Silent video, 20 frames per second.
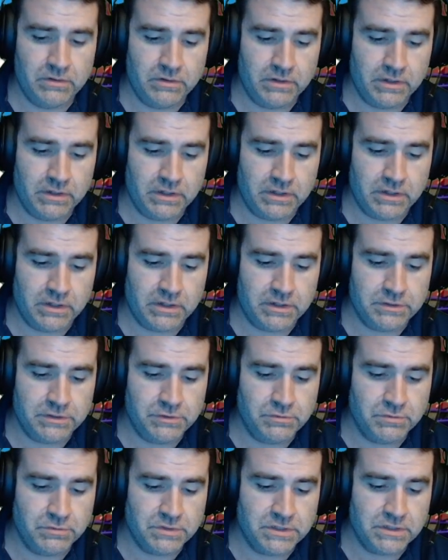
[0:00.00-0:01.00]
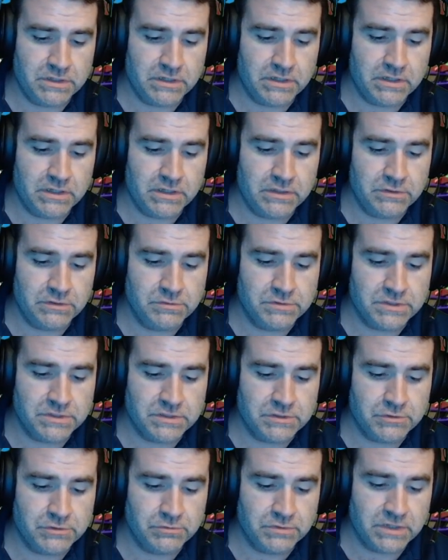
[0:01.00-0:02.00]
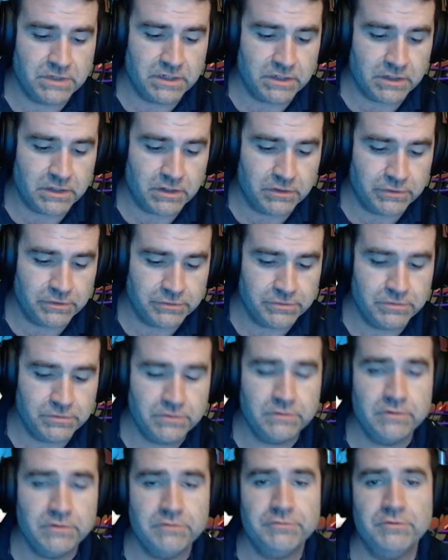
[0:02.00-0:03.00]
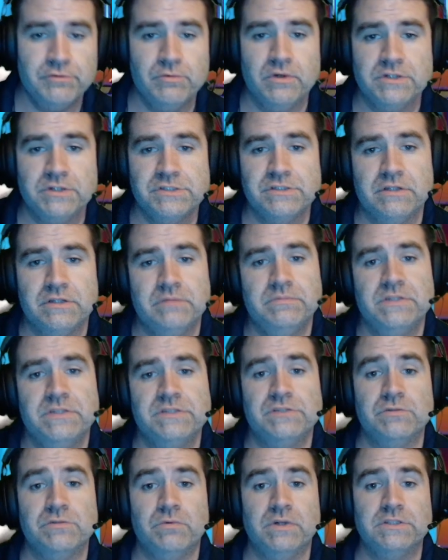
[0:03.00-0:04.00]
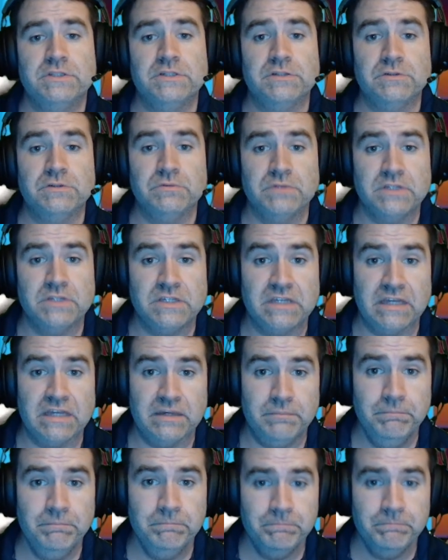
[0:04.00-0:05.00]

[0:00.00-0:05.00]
You can use it to get a clue if you are stumped as to what to do in the game.